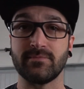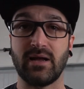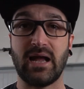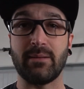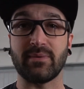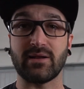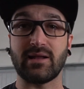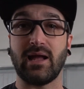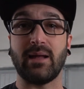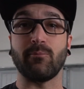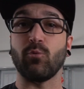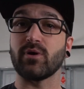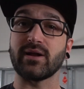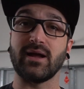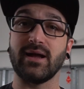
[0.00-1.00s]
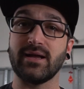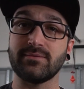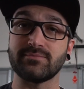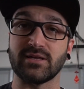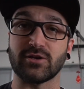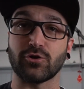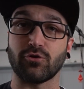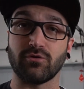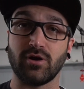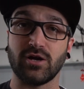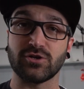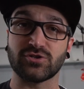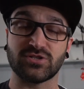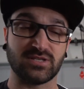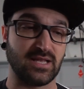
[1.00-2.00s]
I'm one guy in a
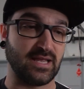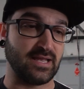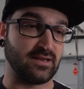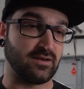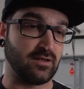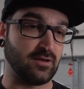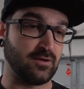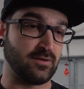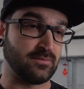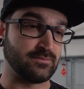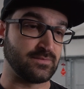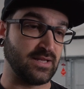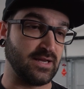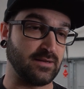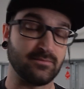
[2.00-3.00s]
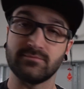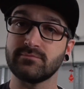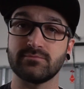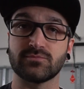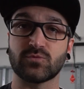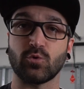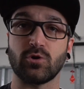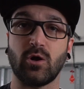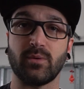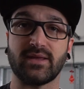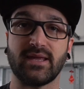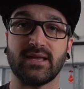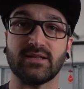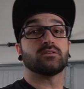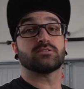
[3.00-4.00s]
garage, and yeah, doing all we can.